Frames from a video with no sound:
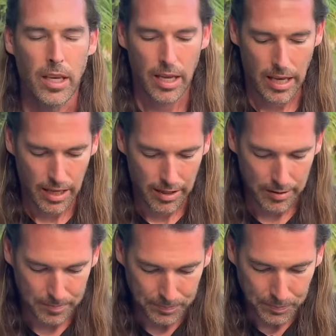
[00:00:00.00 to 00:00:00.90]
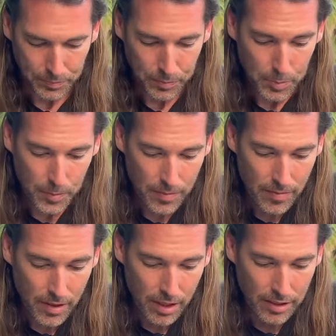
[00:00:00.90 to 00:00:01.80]
And
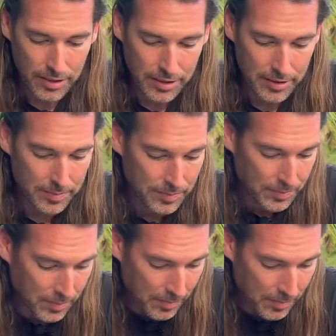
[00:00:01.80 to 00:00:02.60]
um,